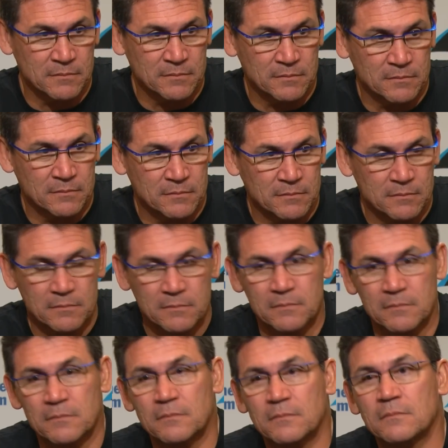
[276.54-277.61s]
Sounds like that's
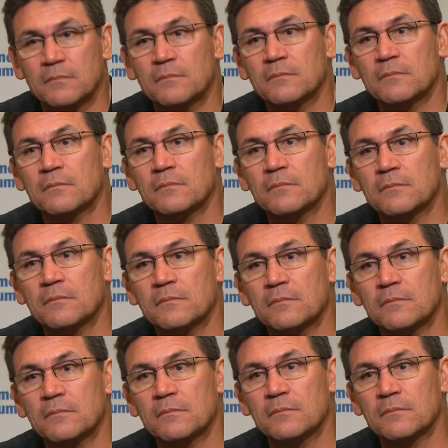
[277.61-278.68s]
one of the highest
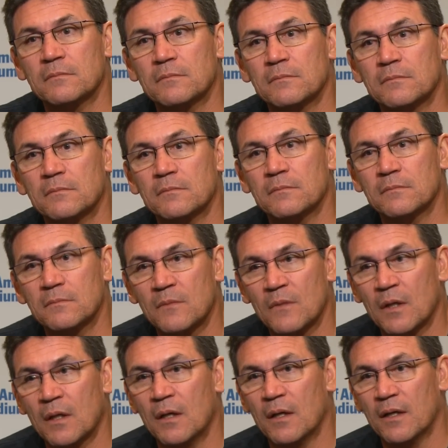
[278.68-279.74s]
compliments you can give a player.
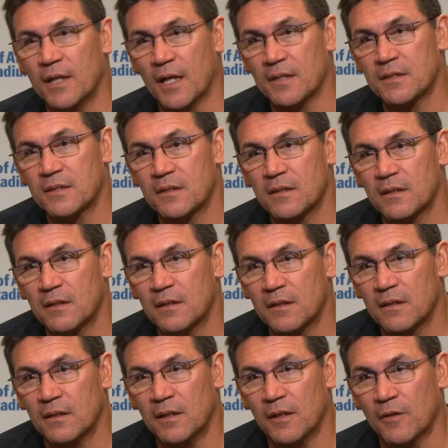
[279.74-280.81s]
Yes.
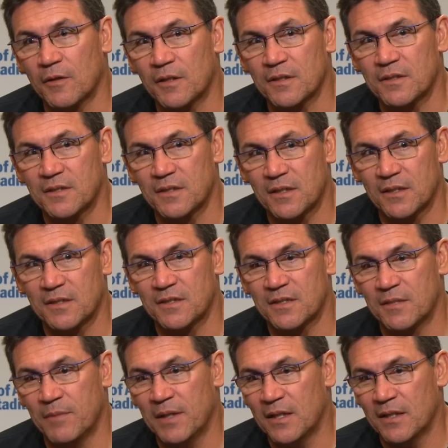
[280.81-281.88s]
You know, because
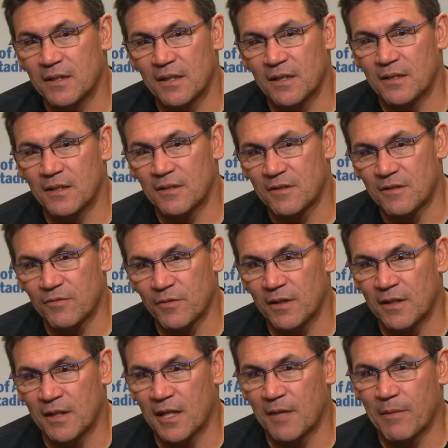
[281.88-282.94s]
to me, it, it, it's
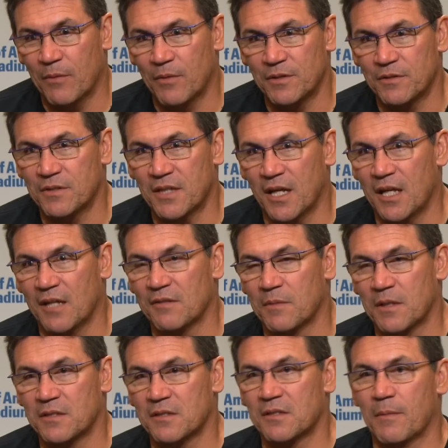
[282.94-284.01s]
really not about what you say as
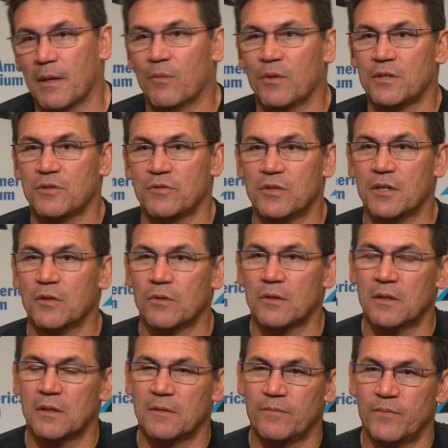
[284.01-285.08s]
much as about what you do
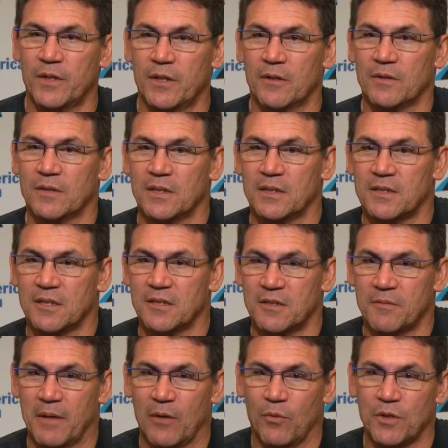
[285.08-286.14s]
you know, it's, it's
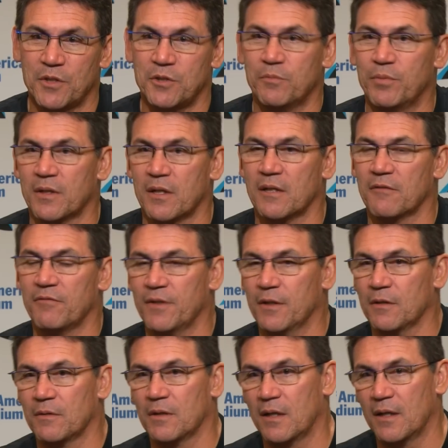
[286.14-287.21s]
about what you put on the
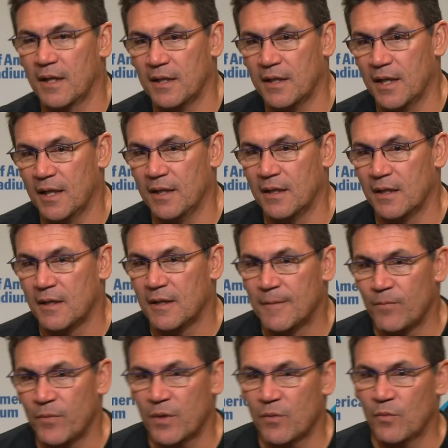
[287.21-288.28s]
field. And, and
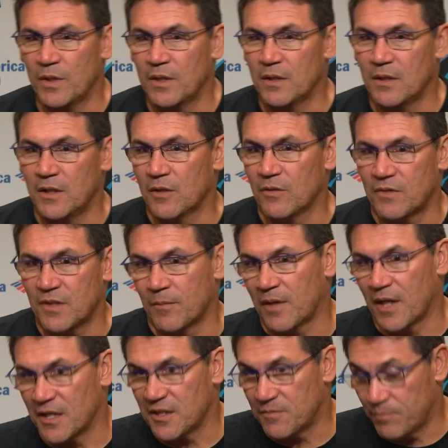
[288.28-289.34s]
when, you know, some
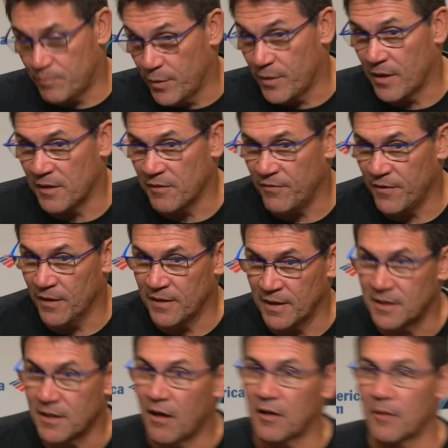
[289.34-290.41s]
guys put it on the field and
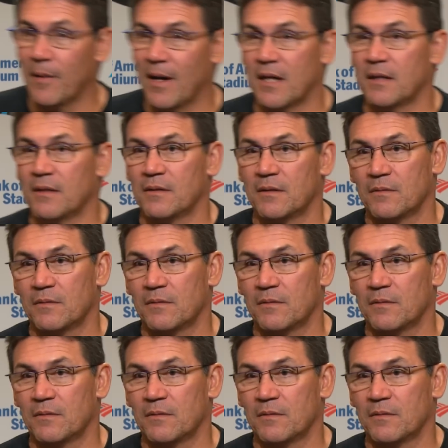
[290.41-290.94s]
they talk about it,